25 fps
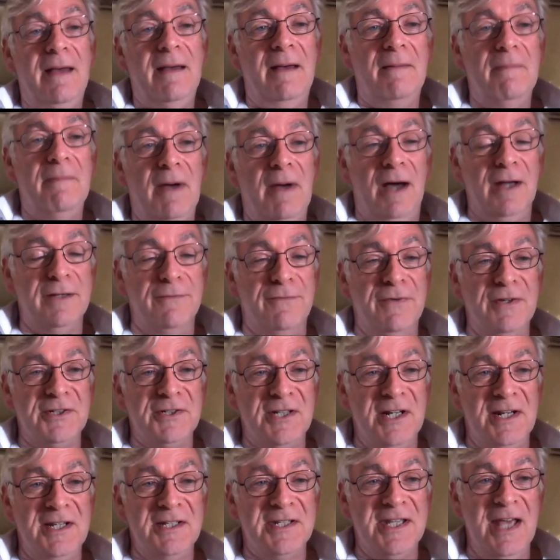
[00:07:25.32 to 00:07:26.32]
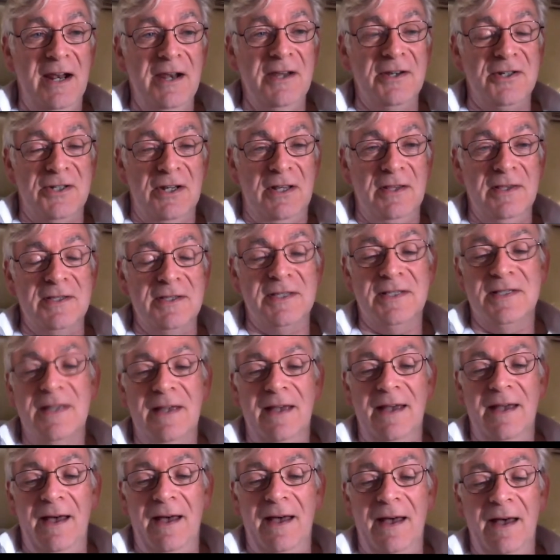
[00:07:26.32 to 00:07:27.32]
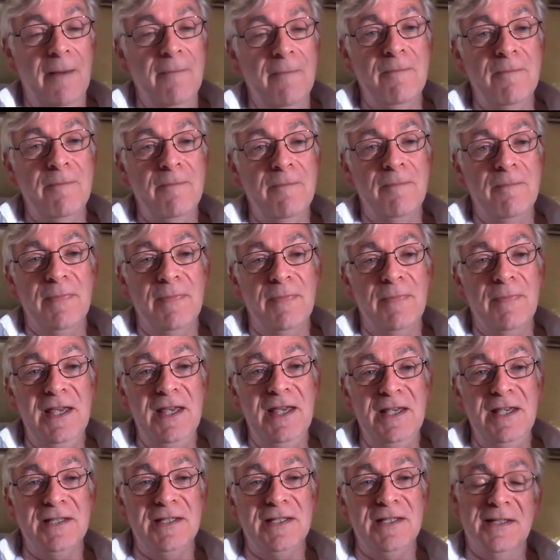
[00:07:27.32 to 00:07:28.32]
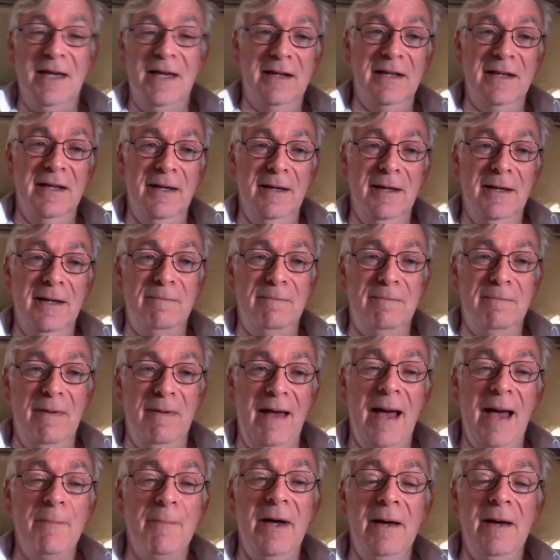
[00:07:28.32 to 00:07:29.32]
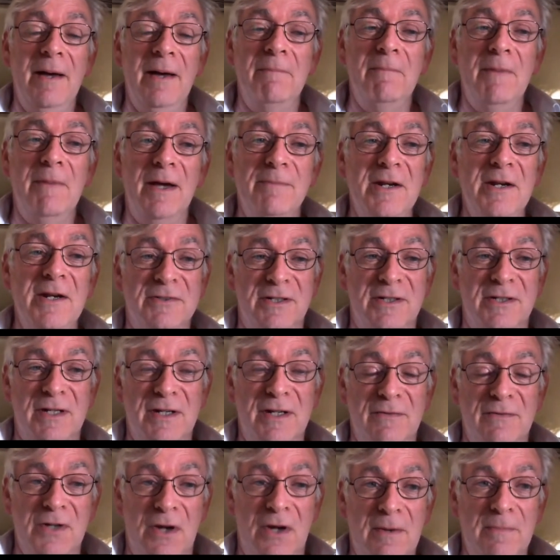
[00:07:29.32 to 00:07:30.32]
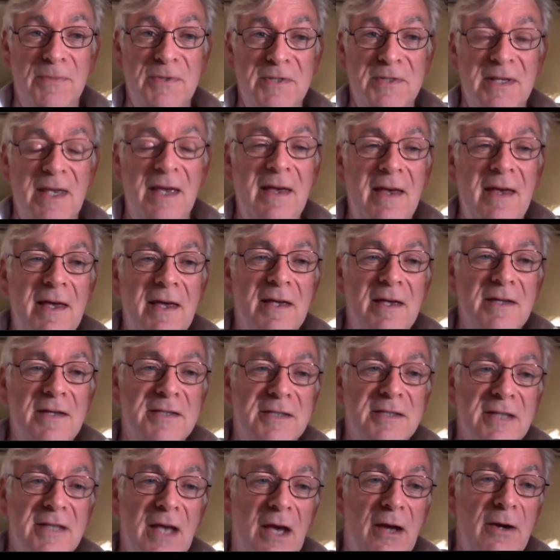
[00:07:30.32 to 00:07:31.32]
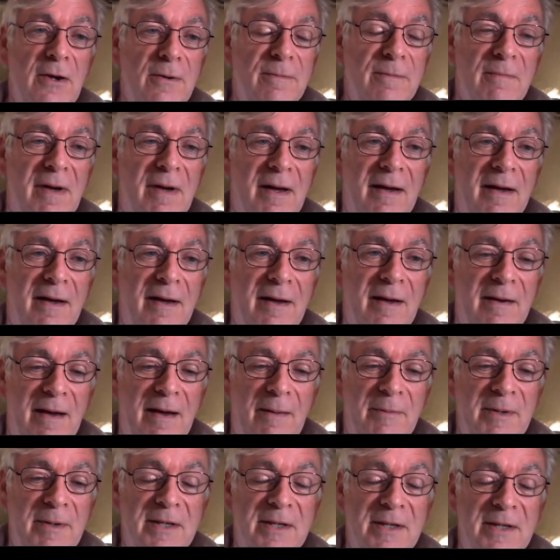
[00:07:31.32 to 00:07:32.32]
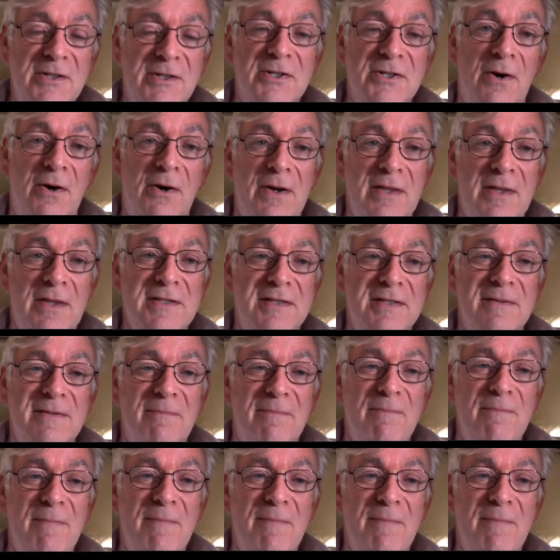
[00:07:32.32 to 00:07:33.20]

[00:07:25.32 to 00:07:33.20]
Artificial intelligence is going to hammer administrative jobs. So, insurance, most